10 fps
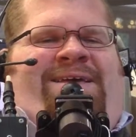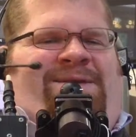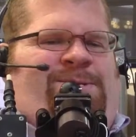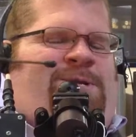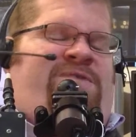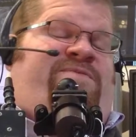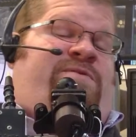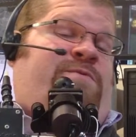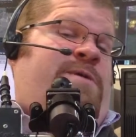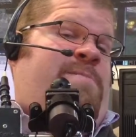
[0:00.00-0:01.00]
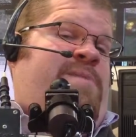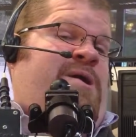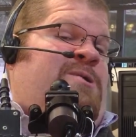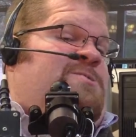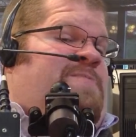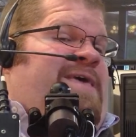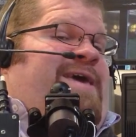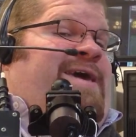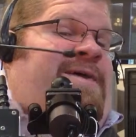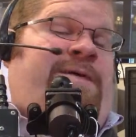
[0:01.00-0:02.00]
started to feel really embarrassed.
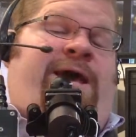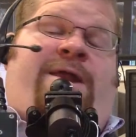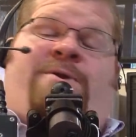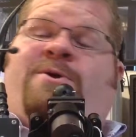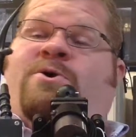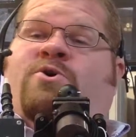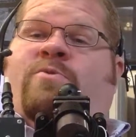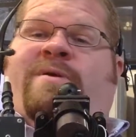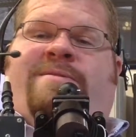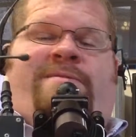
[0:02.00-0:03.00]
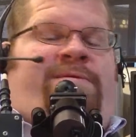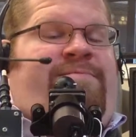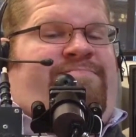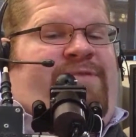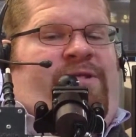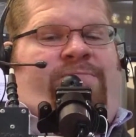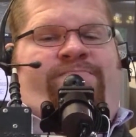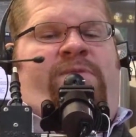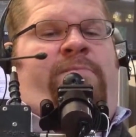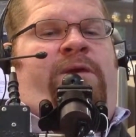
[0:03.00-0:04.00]
And then I don't know who, but
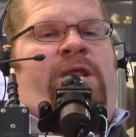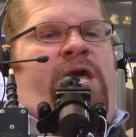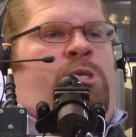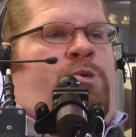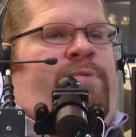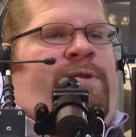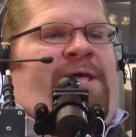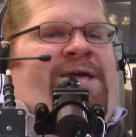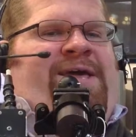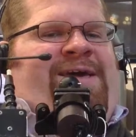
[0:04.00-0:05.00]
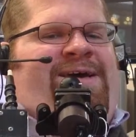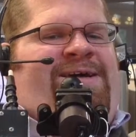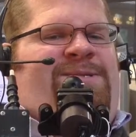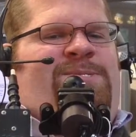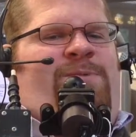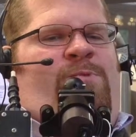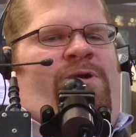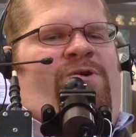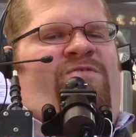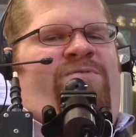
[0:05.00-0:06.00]
maybe an angel, but
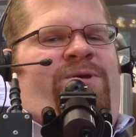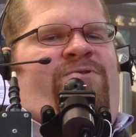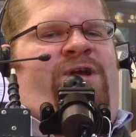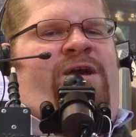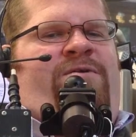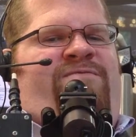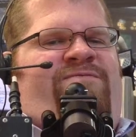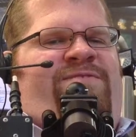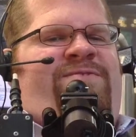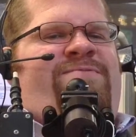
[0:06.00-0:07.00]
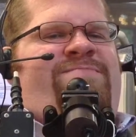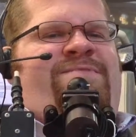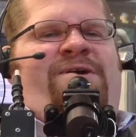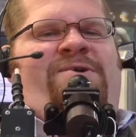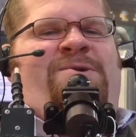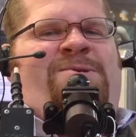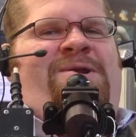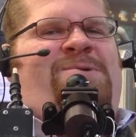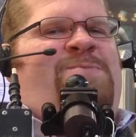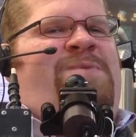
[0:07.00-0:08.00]
somewhere over the crowd of hundreds and
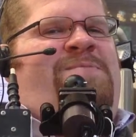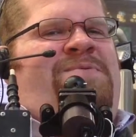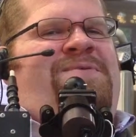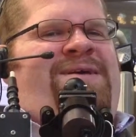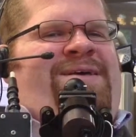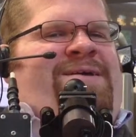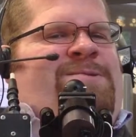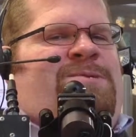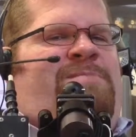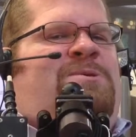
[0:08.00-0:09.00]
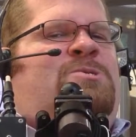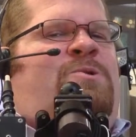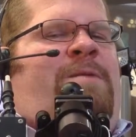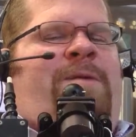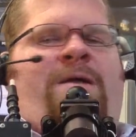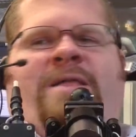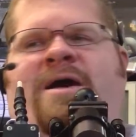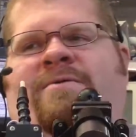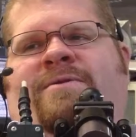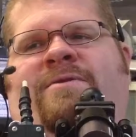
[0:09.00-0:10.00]
hundreds of people, somebody screamed out
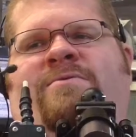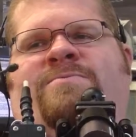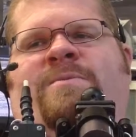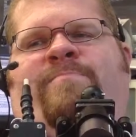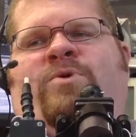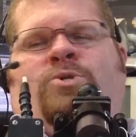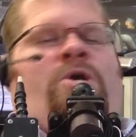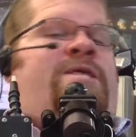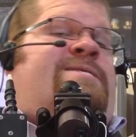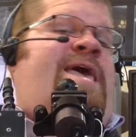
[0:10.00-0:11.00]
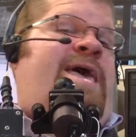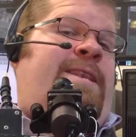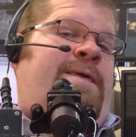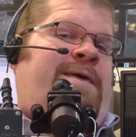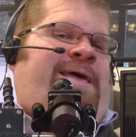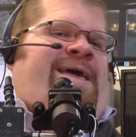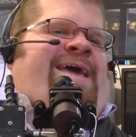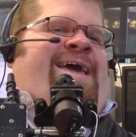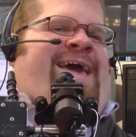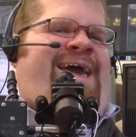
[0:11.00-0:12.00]
loud, to push on his head.
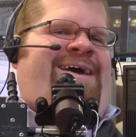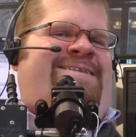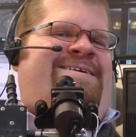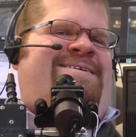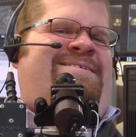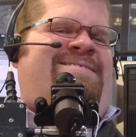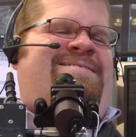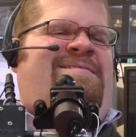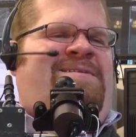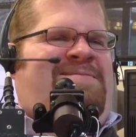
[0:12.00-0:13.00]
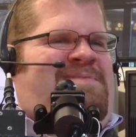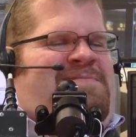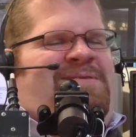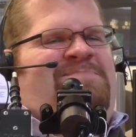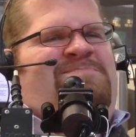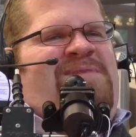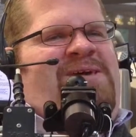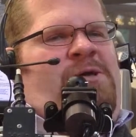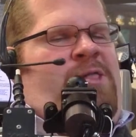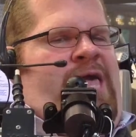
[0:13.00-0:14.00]
And so I just remember this
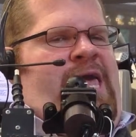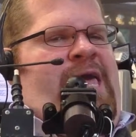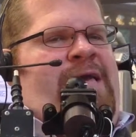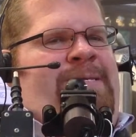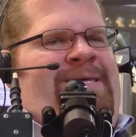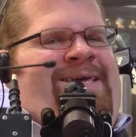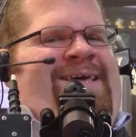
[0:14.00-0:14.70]
big old hand